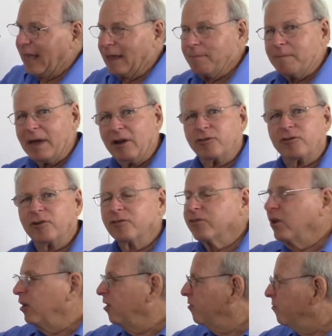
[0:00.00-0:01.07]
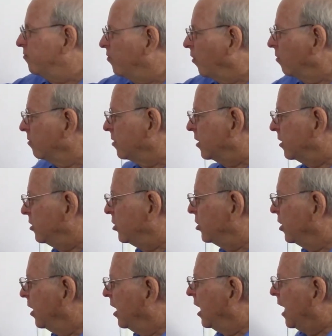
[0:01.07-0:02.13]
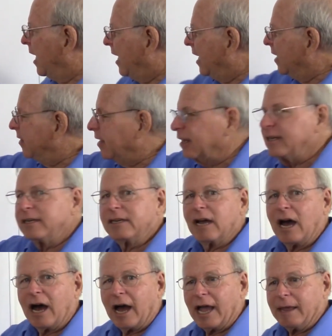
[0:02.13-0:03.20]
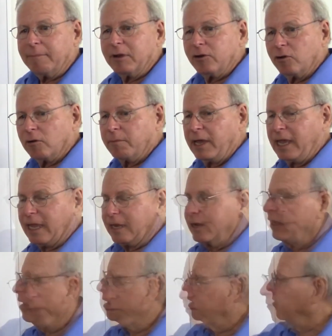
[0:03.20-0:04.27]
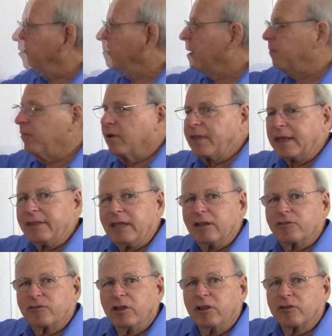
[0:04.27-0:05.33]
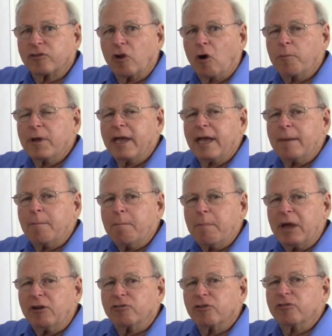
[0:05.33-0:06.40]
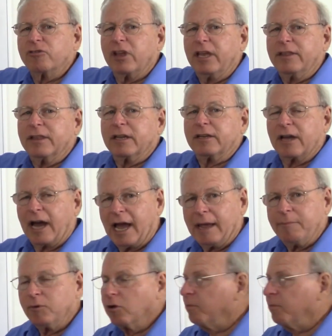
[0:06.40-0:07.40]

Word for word: it measures voltage in the time domain. So remember that the oscilloscope measures in the time